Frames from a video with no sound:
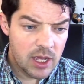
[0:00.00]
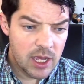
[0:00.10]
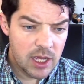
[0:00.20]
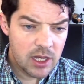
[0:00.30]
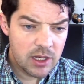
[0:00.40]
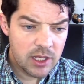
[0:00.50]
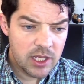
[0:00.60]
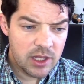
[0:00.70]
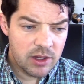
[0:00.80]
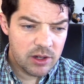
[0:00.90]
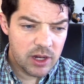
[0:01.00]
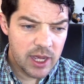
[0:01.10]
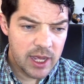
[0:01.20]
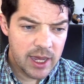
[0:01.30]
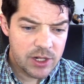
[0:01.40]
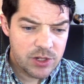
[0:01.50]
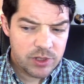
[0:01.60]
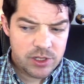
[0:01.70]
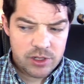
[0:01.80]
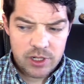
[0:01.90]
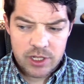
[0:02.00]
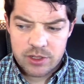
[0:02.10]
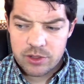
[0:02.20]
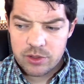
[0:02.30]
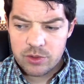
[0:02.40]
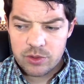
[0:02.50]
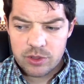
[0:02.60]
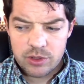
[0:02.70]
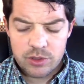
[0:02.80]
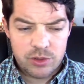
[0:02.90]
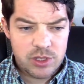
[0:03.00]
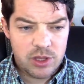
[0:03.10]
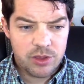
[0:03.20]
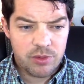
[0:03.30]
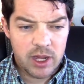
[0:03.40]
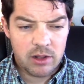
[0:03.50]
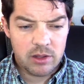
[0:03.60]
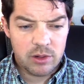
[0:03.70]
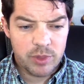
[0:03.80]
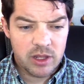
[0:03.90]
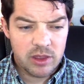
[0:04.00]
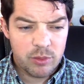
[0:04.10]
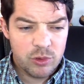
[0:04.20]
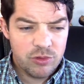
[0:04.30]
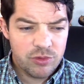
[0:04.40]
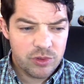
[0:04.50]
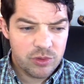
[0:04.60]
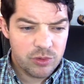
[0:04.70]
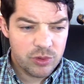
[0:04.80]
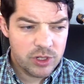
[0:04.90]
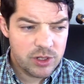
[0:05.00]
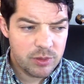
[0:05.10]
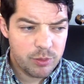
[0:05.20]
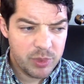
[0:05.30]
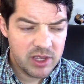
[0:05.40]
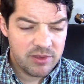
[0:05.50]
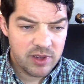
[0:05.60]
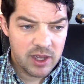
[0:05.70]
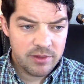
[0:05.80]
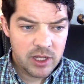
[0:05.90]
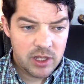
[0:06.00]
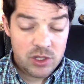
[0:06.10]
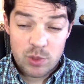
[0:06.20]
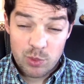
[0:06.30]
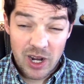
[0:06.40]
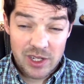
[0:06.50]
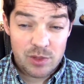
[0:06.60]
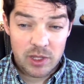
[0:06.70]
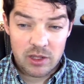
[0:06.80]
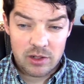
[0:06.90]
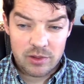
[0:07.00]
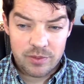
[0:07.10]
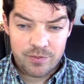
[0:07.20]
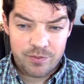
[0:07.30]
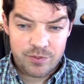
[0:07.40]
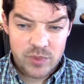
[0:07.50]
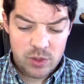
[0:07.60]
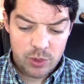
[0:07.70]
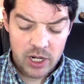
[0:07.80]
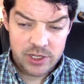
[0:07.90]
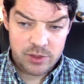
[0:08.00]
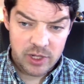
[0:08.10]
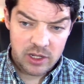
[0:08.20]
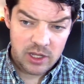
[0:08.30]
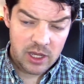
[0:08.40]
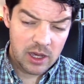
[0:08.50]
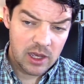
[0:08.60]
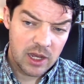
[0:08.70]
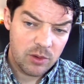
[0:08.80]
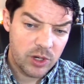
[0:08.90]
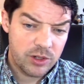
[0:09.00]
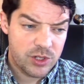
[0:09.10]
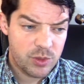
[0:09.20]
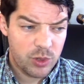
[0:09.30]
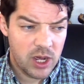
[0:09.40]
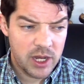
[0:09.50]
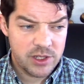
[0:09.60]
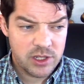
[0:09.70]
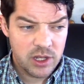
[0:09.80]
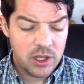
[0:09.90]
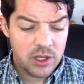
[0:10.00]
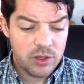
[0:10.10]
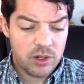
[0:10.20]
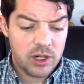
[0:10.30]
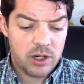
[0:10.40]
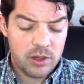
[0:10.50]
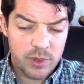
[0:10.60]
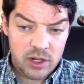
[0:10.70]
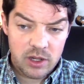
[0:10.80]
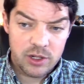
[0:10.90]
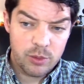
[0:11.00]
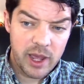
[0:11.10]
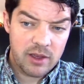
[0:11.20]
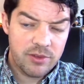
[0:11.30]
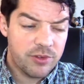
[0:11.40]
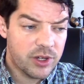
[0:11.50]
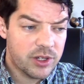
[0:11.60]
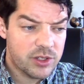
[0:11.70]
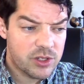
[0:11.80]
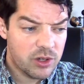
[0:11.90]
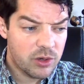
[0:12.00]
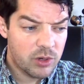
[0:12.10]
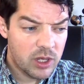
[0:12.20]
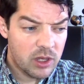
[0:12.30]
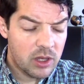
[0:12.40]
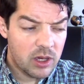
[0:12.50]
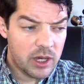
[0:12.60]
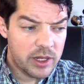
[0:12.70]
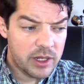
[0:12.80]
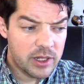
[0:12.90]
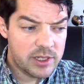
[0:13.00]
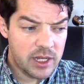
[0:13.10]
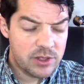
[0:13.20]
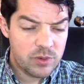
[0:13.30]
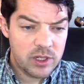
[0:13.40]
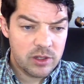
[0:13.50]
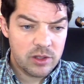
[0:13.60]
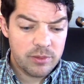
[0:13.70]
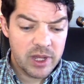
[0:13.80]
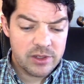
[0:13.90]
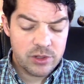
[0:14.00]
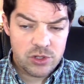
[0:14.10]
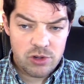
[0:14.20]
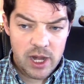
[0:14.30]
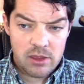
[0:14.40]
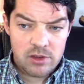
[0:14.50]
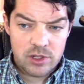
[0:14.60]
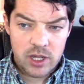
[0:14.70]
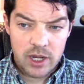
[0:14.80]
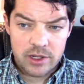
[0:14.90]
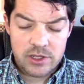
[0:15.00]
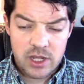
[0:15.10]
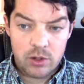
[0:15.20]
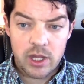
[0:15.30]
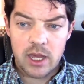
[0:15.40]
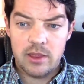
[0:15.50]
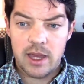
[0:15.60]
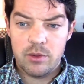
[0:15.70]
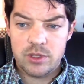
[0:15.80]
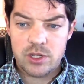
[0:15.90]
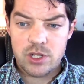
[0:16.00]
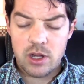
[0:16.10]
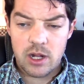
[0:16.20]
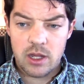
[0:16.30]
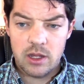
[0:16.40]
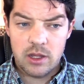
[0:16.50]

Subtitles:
And here I actually started to lose the thread a little bit. The move rook b5 surprised me a little. Surprised me. And when you're surprised, you are a bit on your back foot. So it takes real mental strength to kind of say, okay, that was a shock.